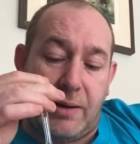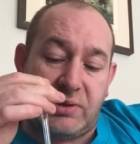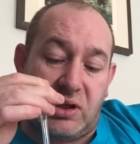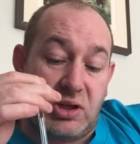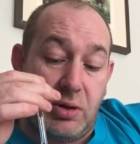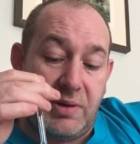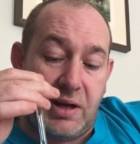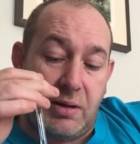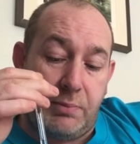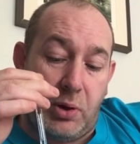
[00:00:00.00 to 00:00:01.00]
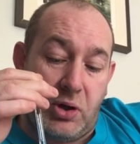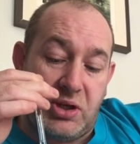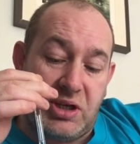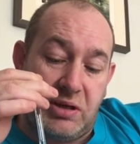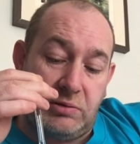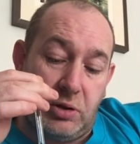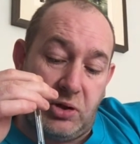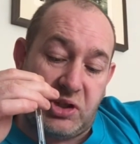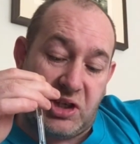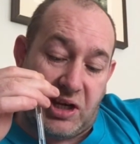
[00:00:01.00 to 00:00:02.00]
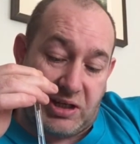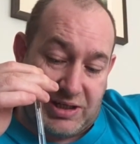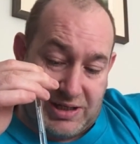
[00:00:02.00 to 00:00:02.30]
wraps and it's coming in at 0.06.